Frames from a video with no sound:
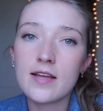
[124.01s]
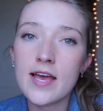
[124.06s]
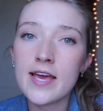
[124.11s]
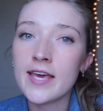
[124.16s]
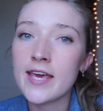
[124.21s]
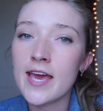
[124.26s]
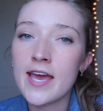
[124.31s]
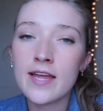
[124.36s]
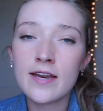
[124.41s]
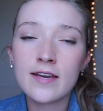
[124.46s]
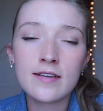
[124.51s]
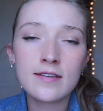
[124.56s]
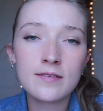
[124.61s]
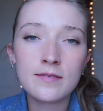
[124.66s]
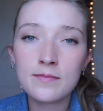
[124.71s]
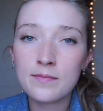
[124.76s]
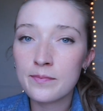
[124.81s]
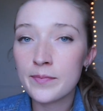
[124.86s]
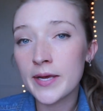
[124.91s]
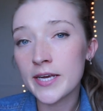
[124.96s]

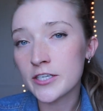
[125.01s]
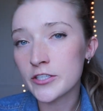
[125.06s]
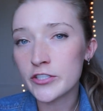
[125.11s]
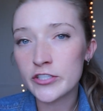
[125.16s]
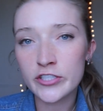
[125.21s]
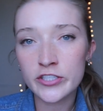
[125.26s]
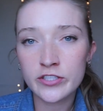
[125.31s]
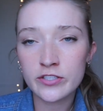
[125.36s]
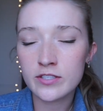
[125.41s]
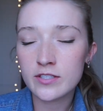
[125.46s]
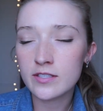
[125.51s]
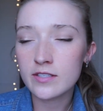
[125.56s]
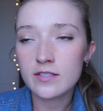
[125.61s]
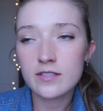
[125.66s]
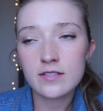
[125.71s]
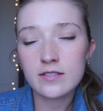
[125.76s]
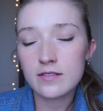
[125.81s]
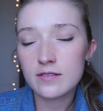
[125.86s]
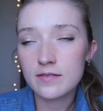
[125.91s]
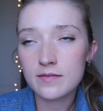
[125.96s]
Again,
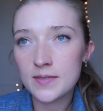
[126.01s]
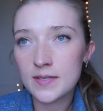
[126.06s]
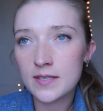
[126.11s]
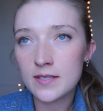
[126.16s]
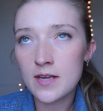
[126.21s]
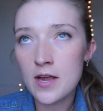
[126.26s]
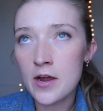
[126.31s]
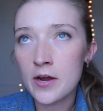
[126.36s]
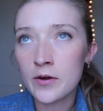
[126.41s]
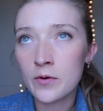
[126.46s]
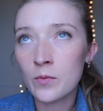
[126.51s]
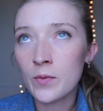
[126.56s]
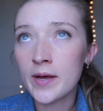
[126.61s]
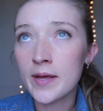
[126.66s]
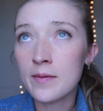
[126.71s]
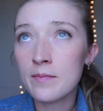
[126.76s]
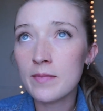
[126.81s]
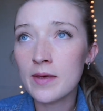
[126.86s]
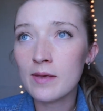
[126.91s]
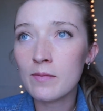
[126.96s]
pictures are
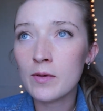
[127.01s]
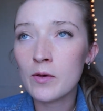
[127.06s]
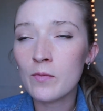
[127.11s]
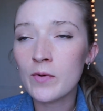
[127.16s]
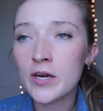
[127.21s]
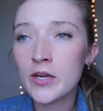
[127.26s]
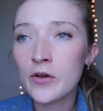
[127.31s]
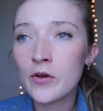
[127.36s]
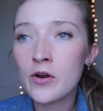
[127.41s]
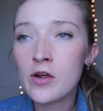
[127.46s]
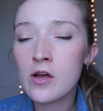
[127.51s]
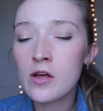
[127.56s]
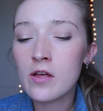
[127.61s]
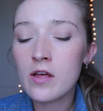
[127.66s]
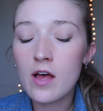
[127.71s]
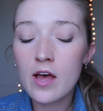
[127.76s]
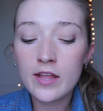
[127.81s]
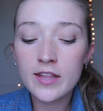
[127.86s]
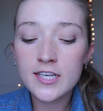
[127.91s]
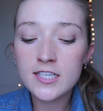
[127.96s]
what make me want to go to
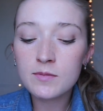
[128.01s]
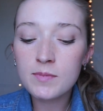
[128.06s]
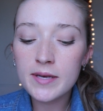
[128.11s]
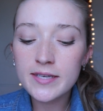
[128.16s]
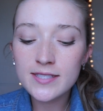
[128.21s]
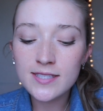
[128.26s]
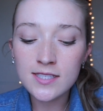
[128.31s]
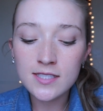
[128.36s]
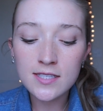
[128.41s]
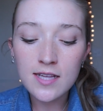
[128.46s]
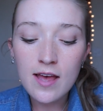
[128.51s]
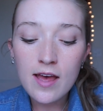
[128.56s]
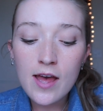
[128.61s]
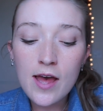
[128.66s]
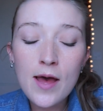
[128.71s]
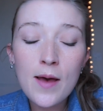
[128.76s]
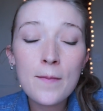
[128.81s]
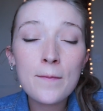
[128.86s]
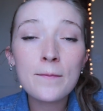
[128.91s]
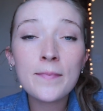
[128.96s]
all, all these places,
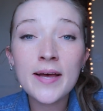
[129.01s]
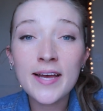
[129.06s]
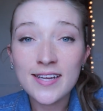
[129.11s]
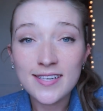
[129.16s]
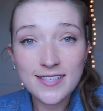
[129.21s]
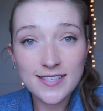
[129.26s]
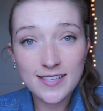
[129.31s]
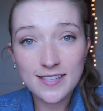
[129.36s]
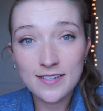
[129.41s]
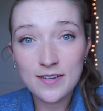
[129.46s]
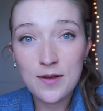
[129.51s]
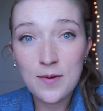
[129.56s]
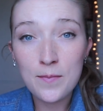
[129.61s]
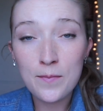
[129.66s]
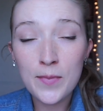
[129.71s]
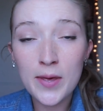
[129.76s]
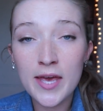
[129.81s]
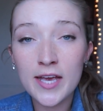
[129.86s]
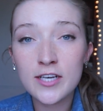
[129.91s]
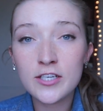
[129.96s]
but
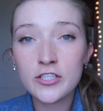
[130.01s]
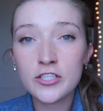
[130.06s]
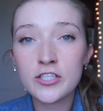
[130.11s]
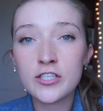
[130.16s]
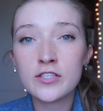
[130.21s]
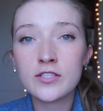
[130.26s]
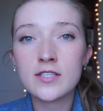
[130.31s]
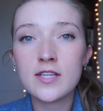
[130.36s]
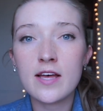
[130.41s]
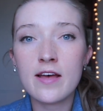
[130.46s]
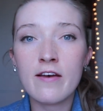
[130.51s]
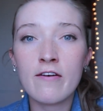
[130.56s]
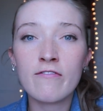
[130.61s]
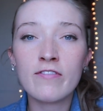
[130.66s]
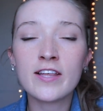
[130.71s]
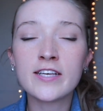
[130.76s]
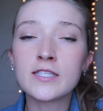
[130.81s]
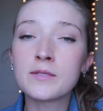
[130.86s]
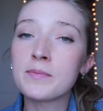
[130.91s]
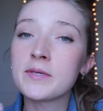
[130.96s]
pictures of
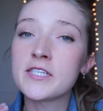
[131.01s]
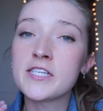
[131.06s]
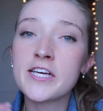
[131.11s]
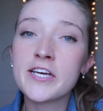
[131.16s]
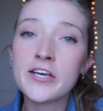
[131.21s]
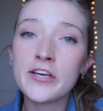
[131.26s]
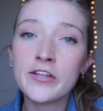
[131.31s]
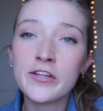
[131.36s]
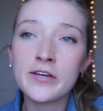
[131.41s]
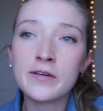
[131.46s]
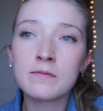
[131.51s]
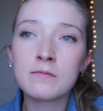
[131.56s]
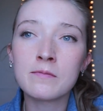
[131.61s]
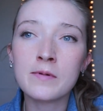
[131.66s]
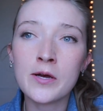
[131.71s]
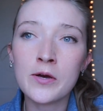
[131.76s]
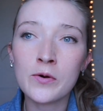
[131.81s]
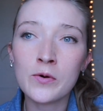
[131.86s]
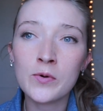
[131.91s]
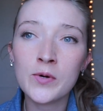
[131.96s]
this particular
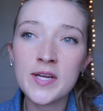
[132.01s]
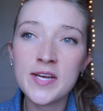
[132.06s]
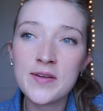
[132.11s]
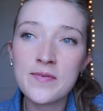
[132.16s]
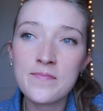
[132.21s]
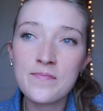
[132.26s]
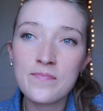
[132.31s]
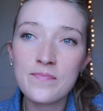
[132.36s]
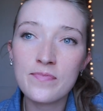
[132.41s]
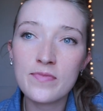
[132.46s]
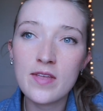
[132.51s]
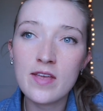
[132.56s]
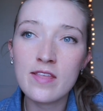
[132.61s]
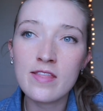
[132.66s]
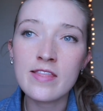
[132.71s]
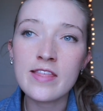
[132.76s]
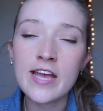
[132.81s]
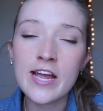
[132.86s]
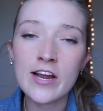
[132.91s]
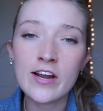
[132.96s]
road
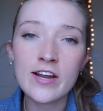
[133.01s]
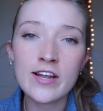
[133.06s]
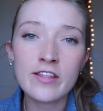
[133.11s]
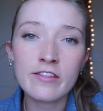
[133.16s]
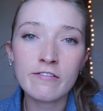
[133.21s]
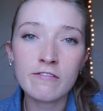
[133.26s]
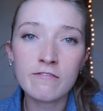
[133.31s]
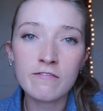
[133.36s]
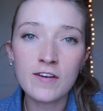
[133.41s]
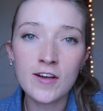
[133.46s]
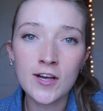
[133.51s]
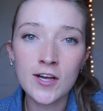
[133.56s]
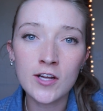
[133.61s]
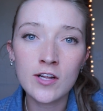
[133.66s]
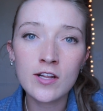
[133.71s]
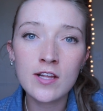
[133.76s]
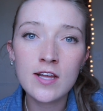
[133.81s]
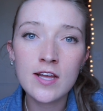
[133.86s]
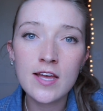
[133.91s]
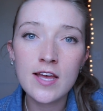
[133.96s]
there in the
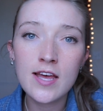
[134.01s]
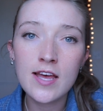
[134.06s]
fall